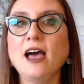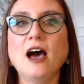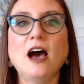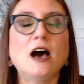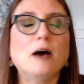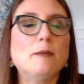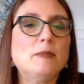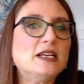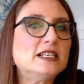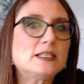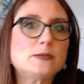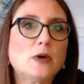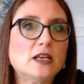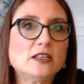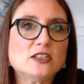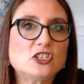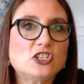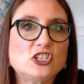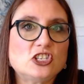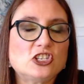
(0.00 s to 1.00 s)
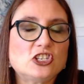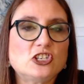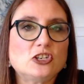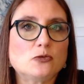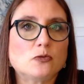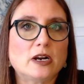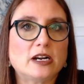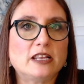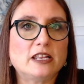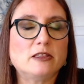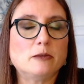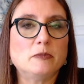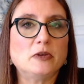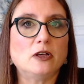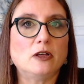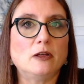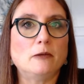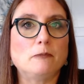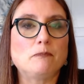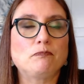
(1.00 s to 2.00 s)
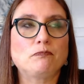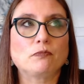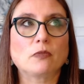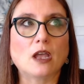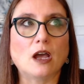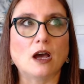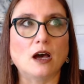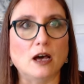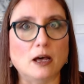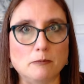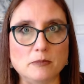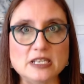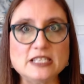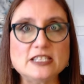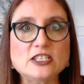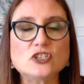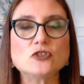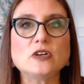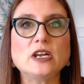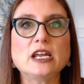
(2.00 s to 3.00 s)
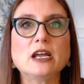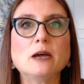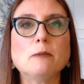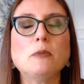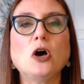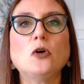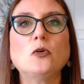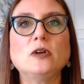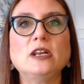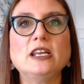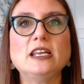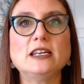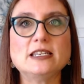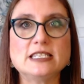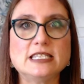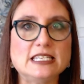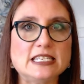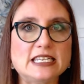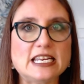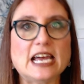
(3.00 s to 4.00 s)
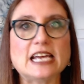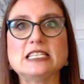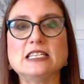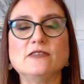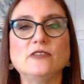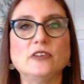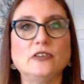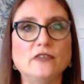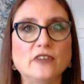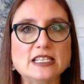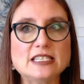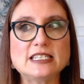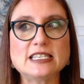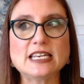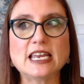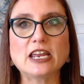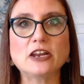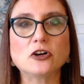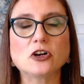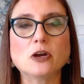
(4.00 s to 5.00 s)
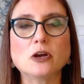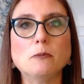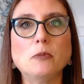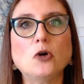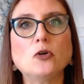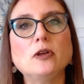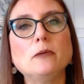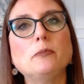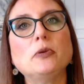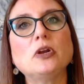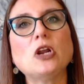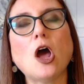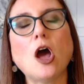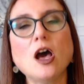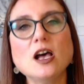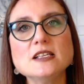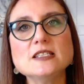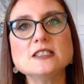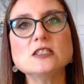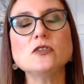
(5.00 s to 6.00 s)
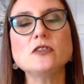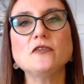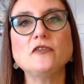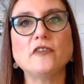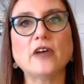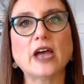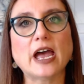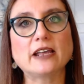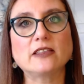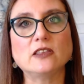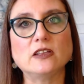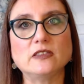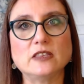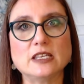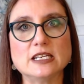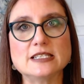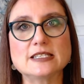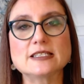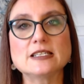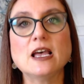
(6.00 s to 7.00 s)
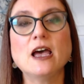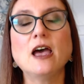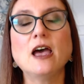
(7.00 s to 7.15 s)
um, as well as just your run-of-the-mill uh, mystery component, detective investigator component, but also the fact that this